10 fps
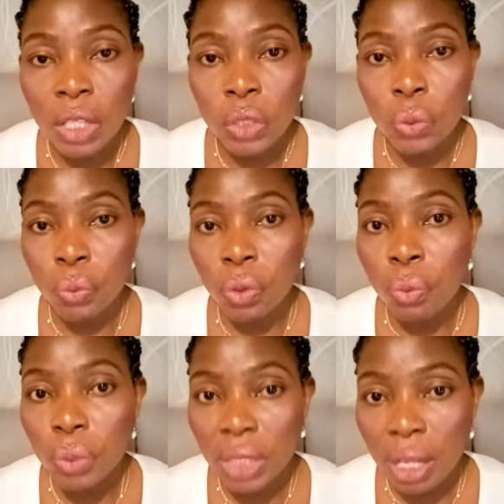So we will
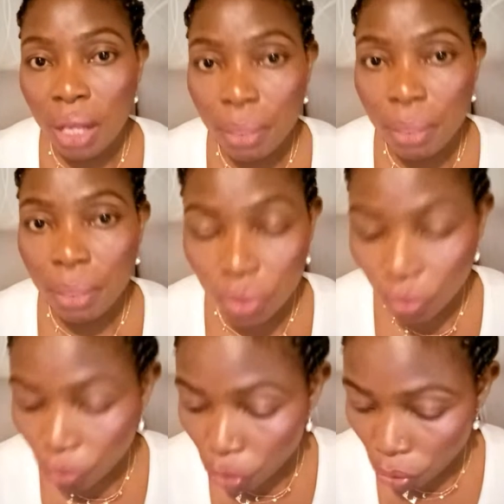put on episode
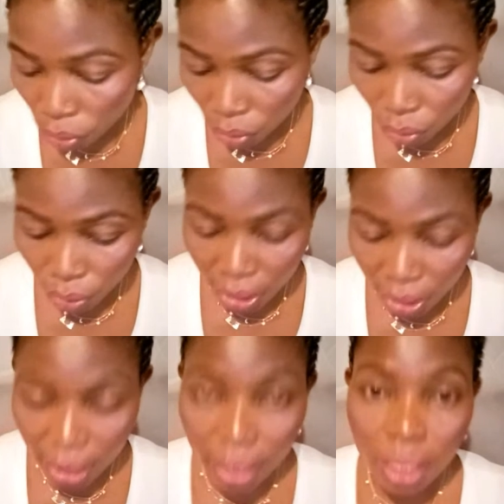4.
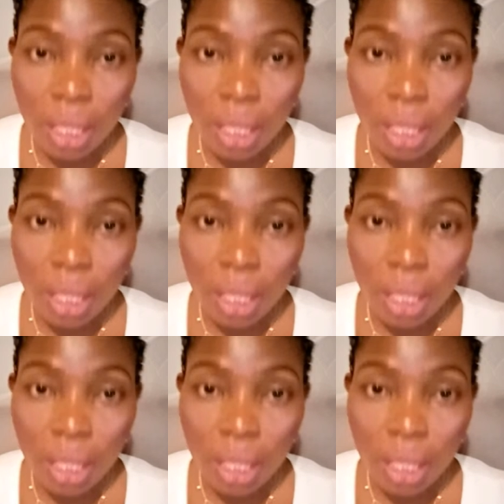Okay.